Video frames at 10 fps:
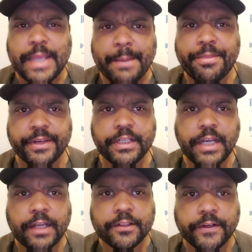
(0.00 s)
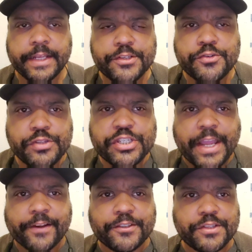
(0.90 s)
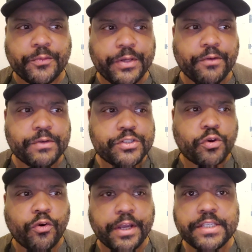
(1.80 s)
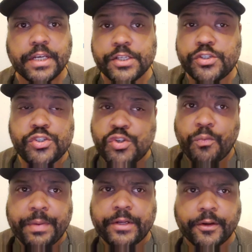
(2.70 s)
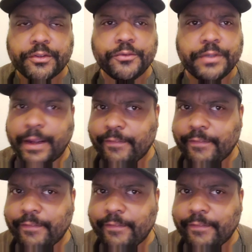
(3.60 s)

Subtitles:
depth and color into these characters that we know as toys and as stupid cartoon